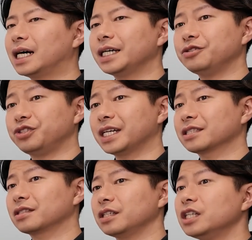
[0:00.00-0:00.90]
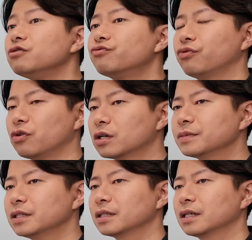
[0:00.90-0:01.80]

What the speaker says: Are you just informed?